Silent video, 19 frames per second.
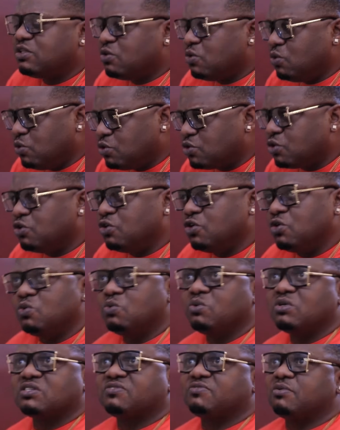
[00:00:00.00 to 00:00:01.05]
told Onowu
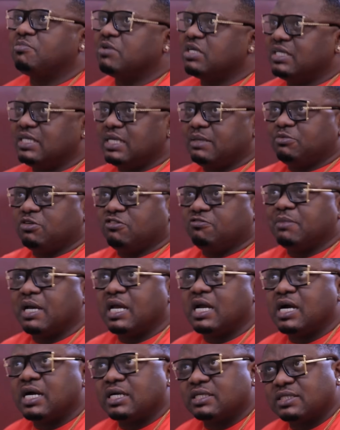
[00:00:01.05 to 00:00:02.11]
was from the depth of my
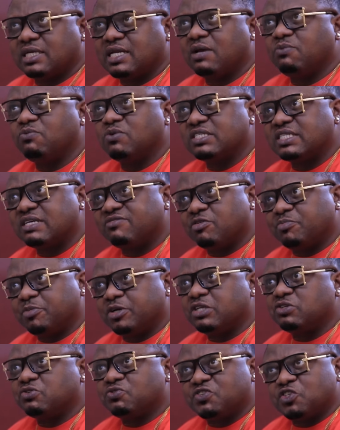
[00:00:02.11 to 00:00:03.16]
heart, and I want
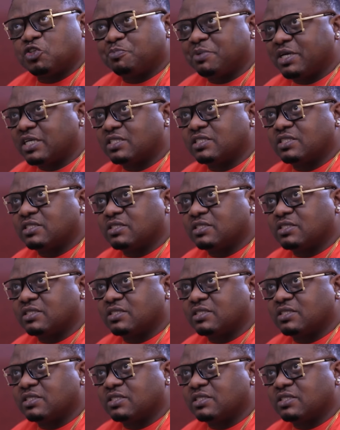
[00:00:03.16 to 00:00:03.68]
everybody to respect